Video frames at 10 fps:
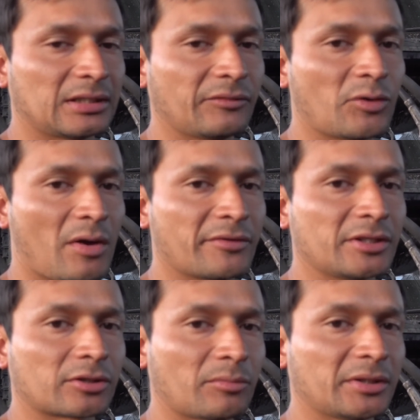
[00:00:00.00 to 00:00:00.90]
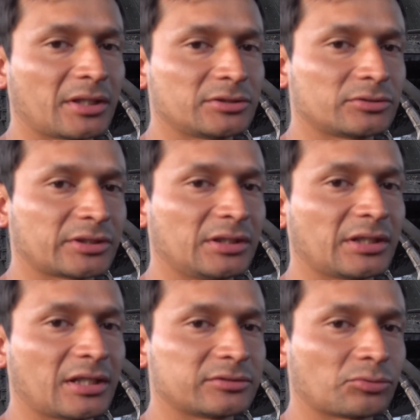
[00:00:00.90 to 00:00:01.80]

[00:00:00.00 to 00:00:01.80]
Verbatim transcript: If you have any recommendations, anything else